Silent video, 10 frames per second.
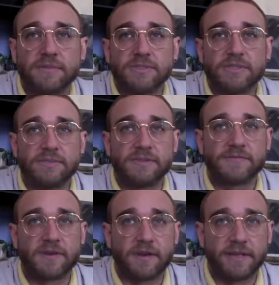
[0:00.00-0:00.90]
when she
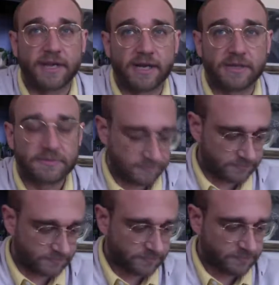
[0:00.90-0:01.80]
was very young.
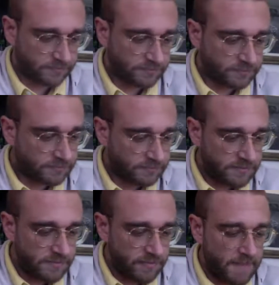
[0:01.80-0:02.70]

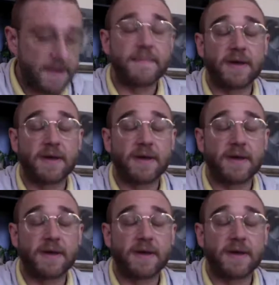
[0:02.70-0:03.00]
My